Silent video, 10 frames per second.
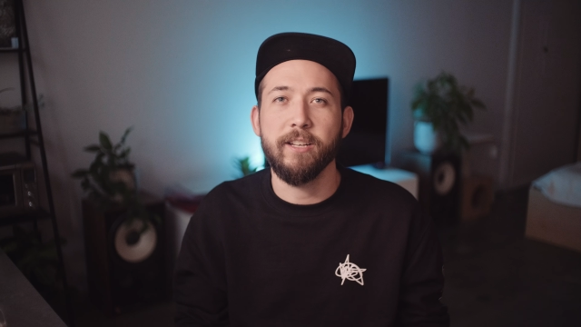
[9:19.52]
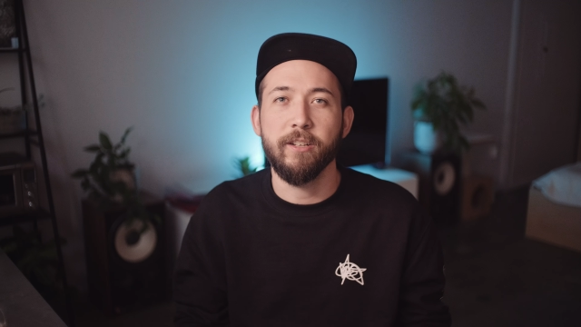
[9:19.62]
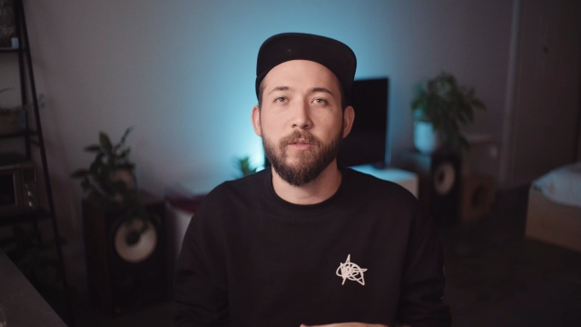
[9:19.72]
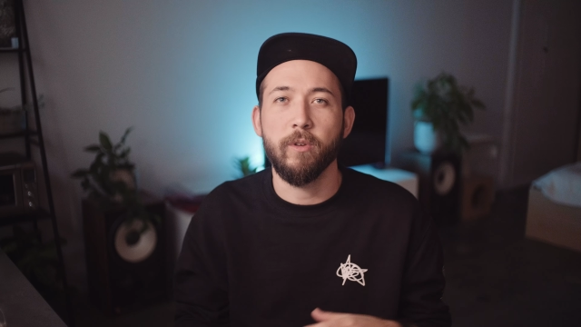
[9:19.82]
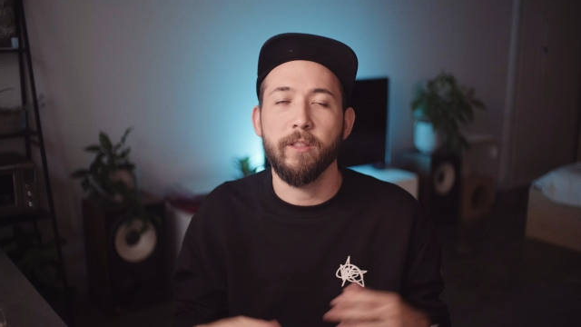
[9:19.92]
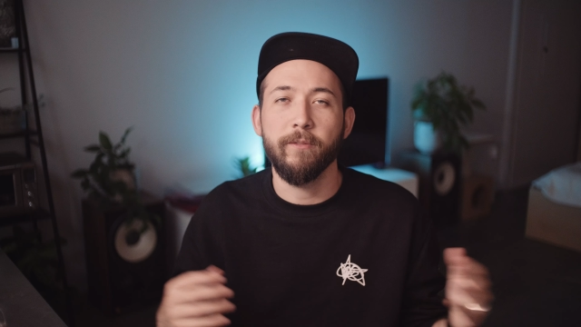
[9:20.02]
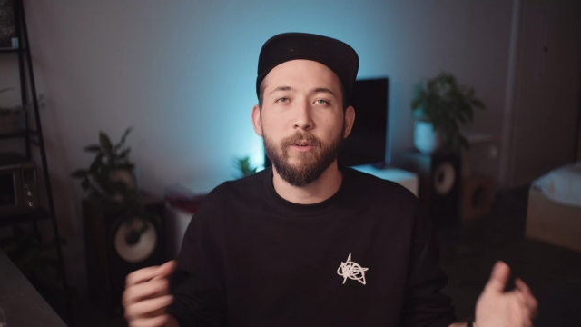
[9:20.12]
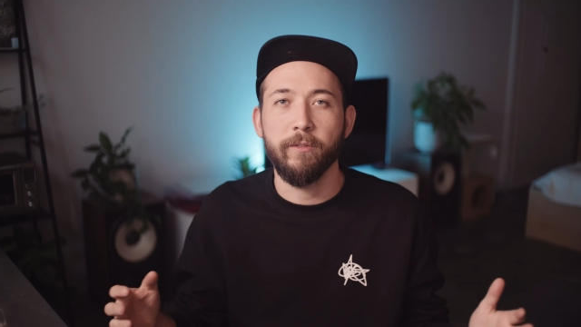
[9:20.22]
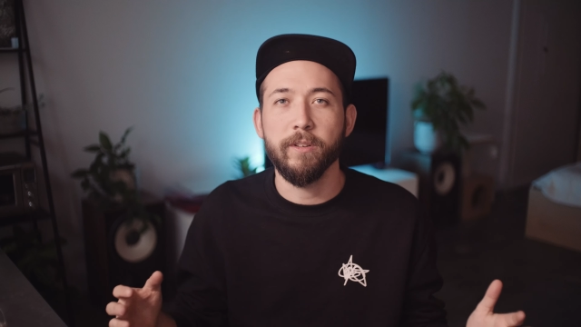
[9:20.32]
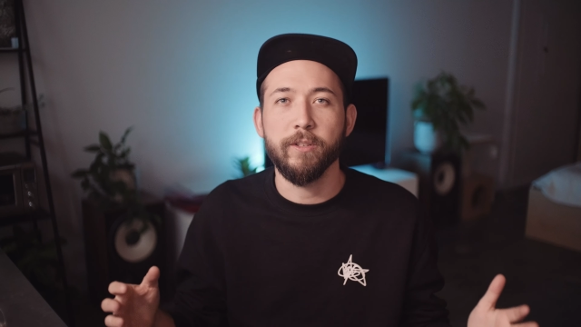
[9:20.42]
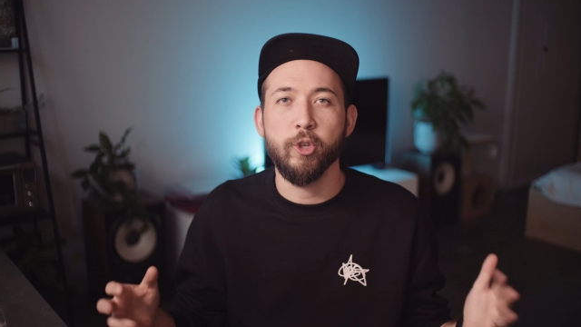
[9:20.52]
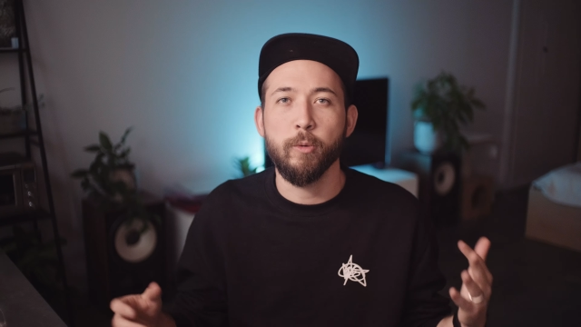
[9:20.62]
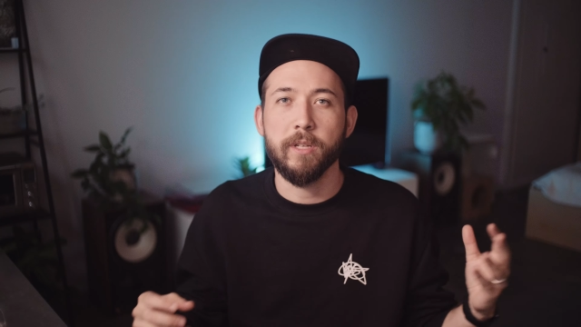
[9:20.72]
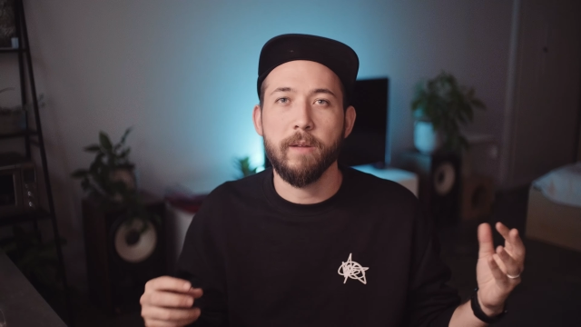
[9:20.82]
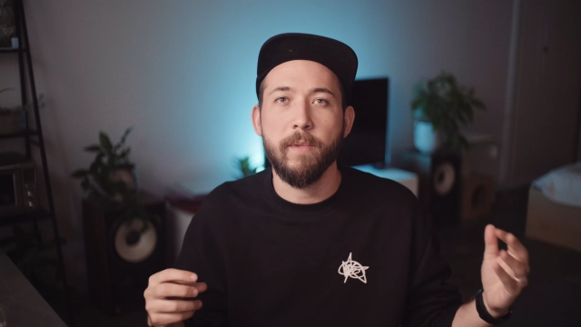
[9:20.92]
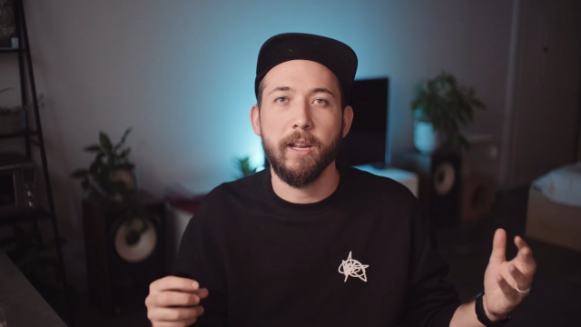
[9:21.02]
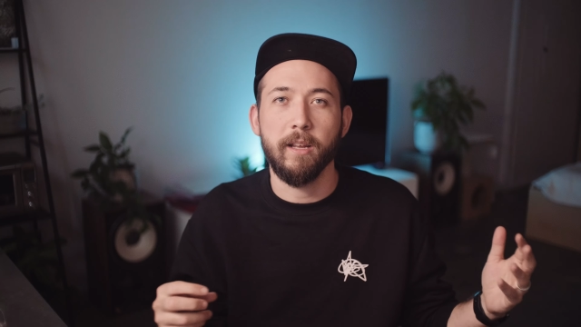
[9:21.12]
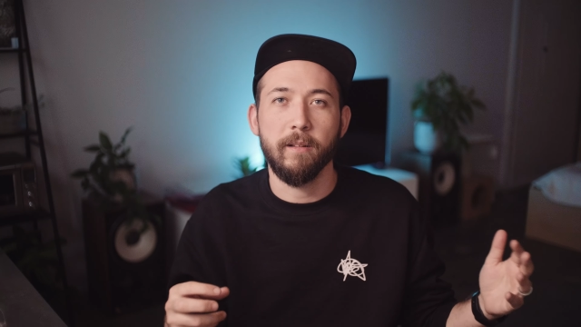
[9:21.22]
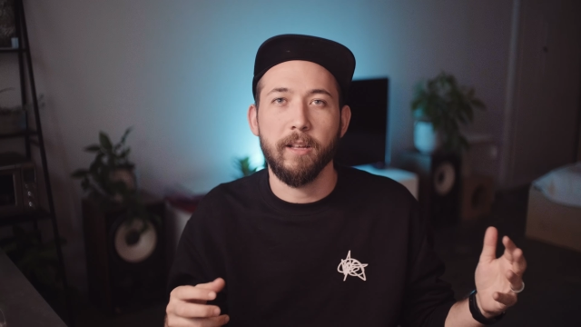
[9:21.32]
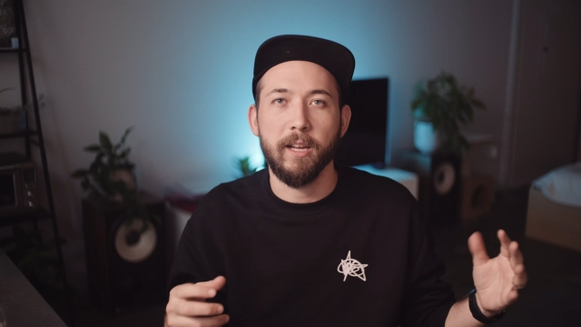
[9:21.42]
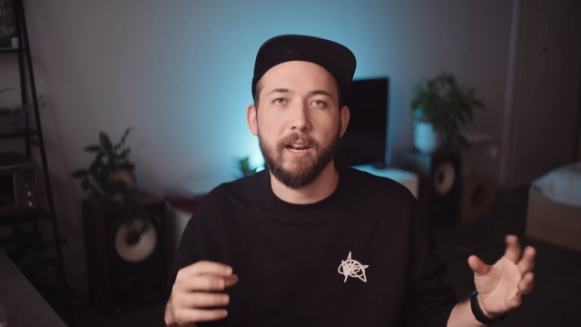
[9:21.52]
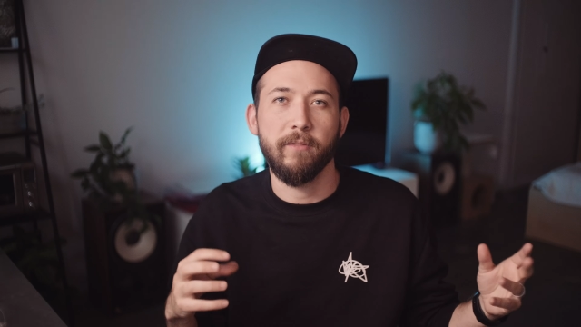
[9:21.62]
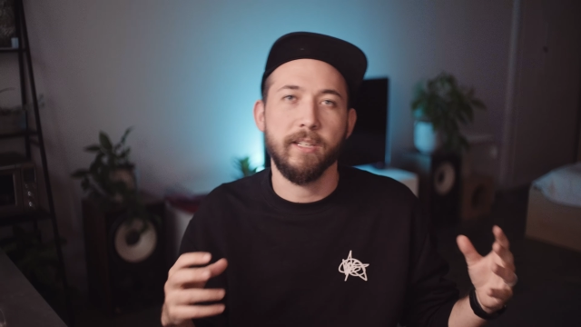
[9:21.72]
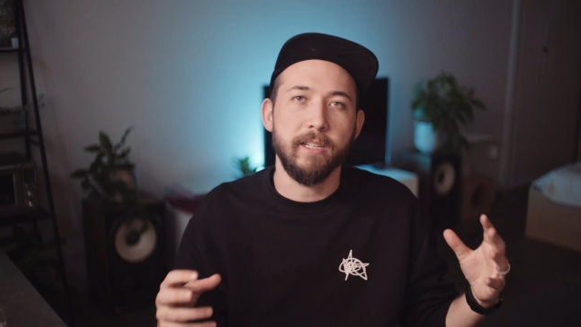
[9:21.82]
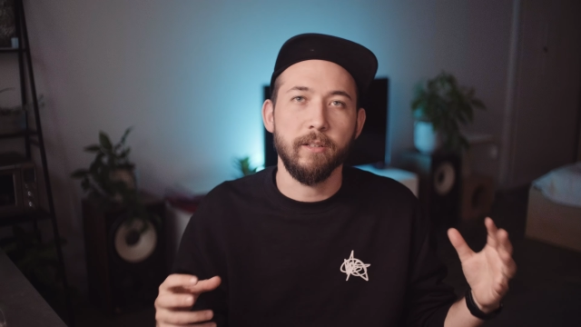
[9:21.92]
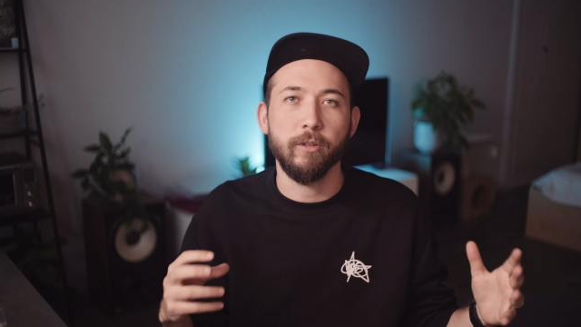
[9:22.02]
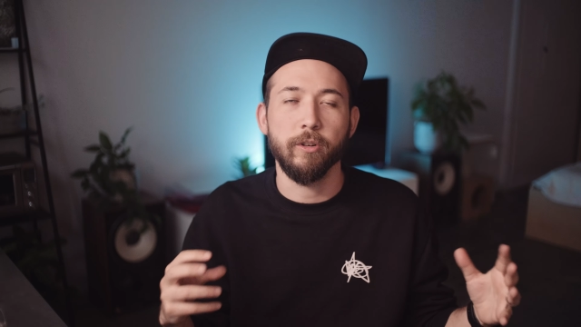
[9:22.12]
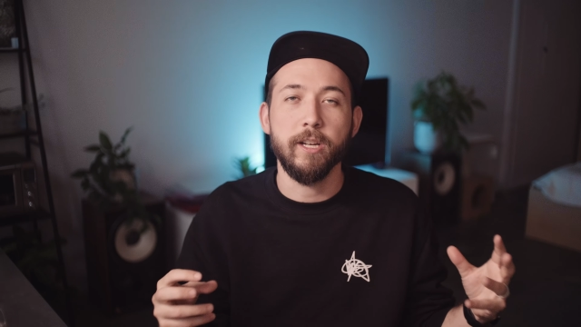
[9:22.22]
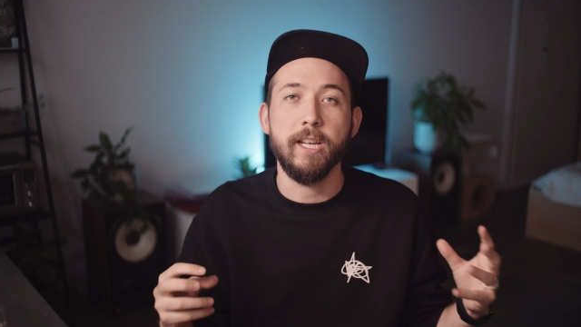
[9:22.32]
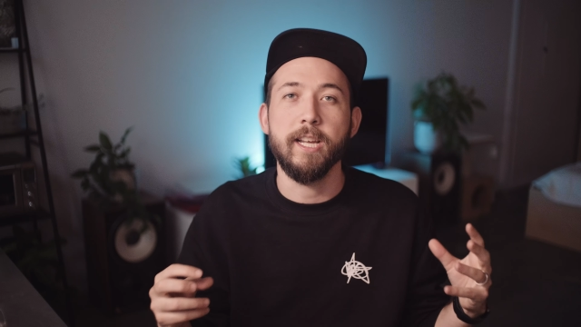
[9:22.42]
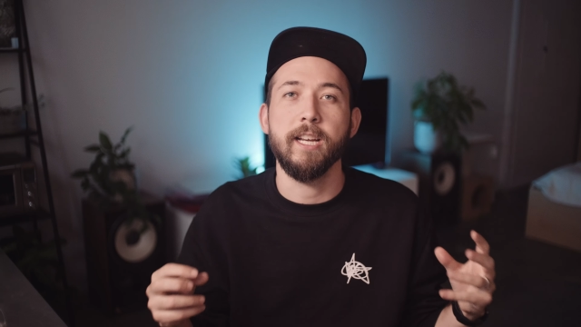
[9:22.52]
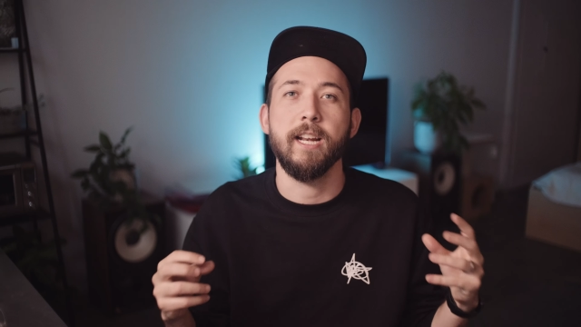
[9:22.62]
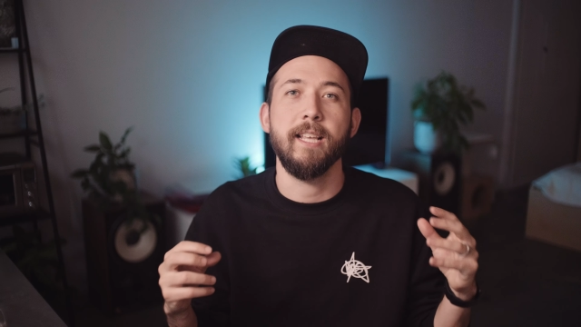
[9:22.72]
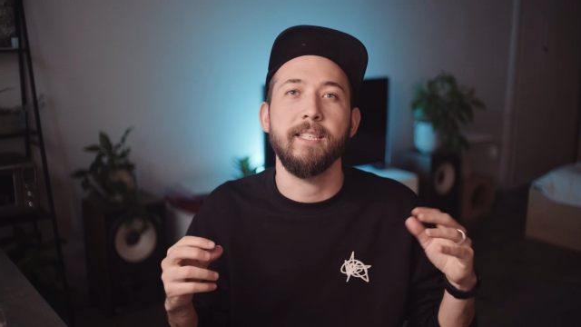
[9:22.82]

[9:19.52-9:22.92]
I took one of the four foot tubes and I made it like kind of a teal green, and I